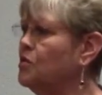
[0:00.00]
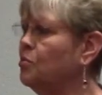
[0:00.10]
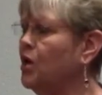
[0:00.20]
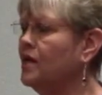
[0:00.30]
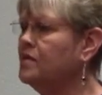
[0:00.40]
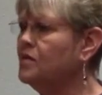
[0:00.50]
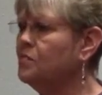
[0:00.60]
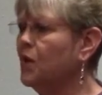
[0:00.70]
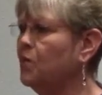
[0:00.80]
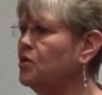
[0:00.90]
the process
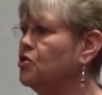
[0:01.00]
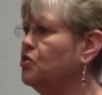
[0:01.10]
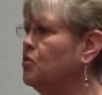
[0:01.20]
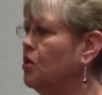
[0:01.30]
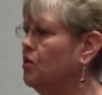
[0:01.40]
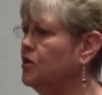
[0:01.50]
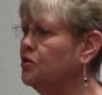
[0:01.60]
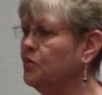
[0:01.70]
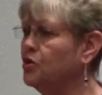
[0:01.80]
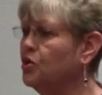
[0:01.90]
by which you are going
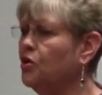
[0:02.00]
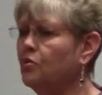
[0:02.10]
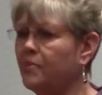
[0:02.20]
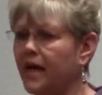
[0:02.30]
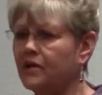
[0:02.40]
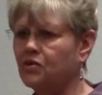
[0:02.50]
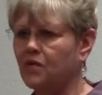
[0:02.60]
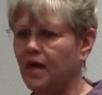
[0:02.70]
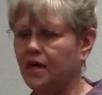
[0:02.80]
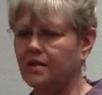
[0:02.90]
to return back
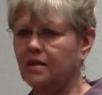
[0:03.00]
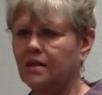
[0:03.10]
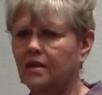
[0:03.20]
to that